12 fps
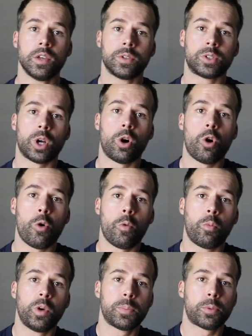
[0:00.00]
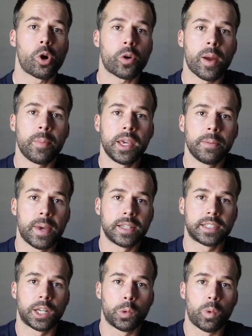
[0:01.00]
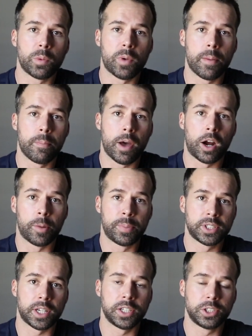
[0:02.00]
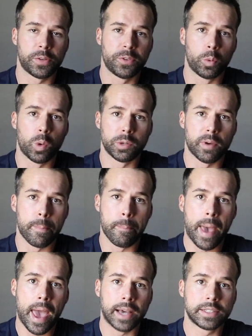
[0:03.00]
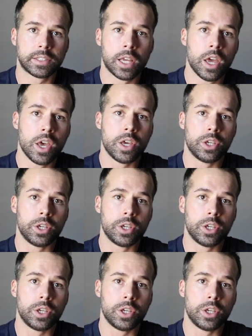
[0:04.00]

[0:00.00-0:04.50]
So with programming based on the 1 rep or percentage of your 1 rep max,